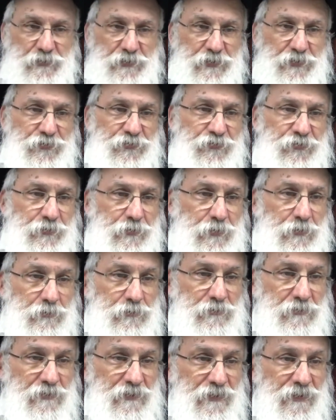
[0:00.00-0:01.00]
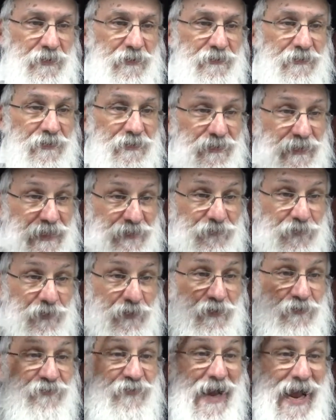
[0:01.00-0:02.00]
Yisrael. The
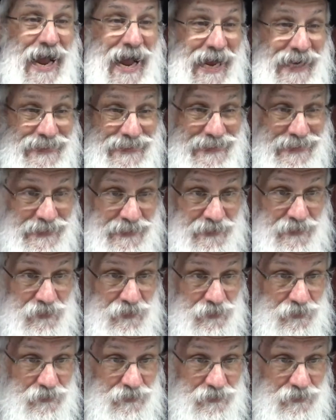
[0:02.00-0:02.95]
level of Ayin,